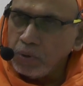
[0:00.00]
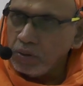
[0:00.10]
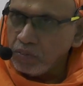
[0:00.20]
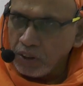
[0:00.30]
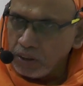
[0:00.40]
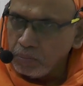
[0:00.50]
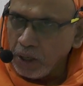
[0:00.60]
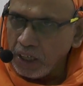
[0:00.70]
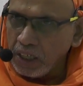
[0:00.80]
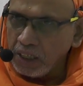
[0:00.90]
pay for the
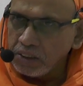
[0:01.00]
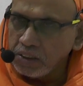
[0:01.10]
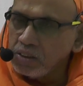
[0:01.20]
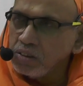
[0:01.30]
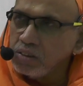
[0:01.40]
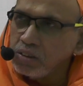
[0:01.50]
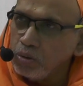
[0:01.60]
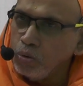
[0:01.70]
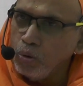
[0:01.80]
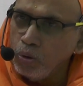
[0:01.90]
bad actions. The
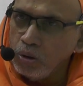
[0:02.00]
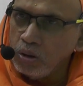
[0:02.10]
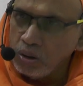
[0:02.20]
whole